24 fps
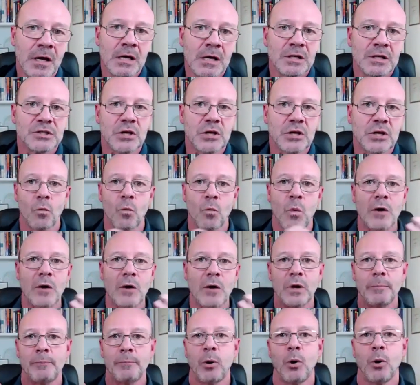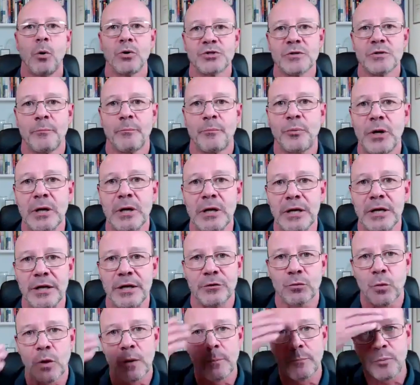So when we pause and
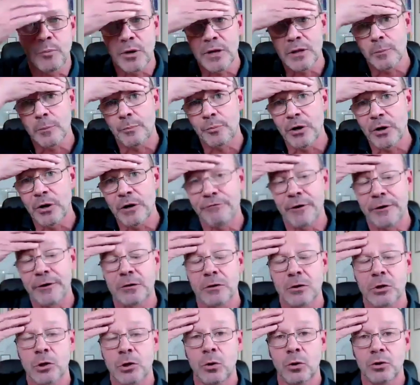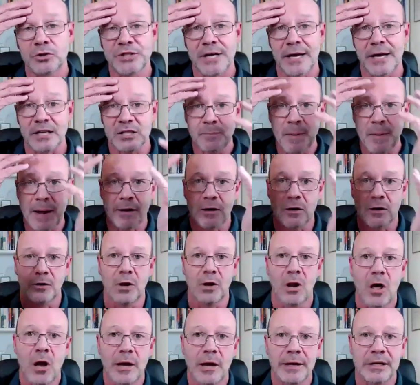breathe, we bring the prefrontal cortex back
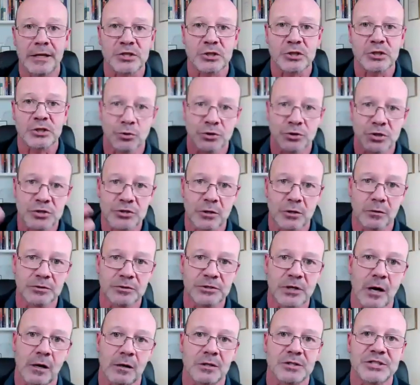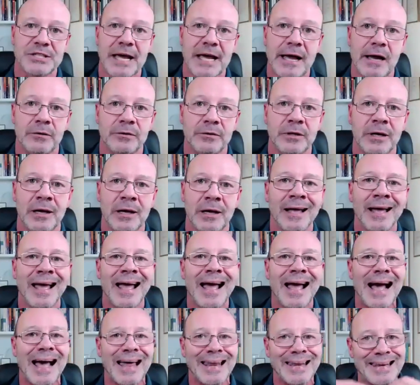online as cortisol dials down,
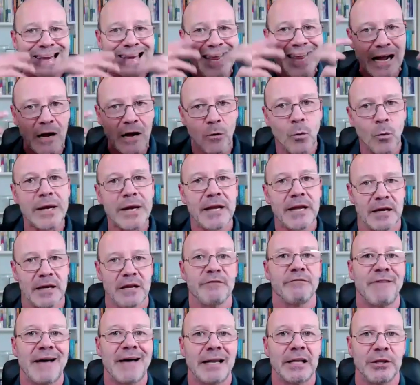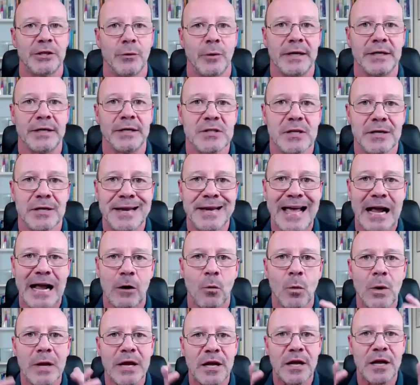and now we can evaluate, and now
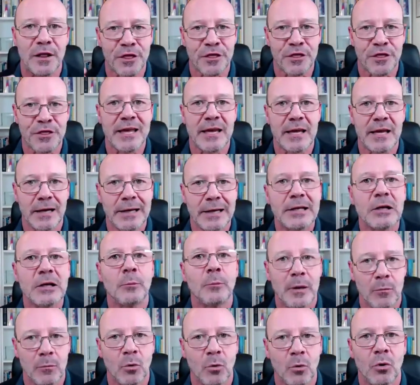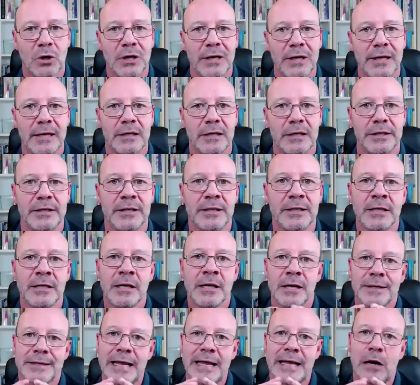we can think a little bit more clearly.
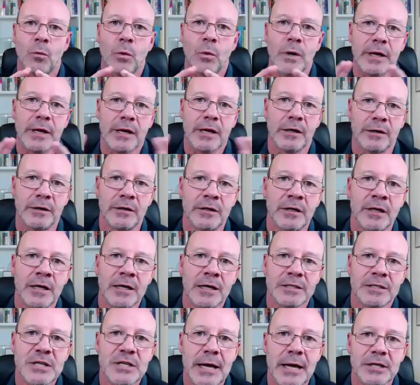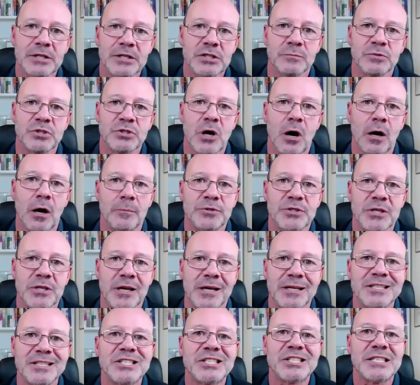Now we can take some time to
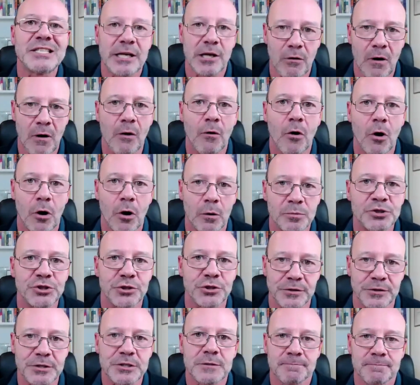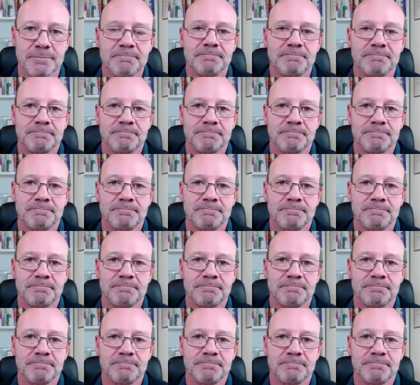consider our options.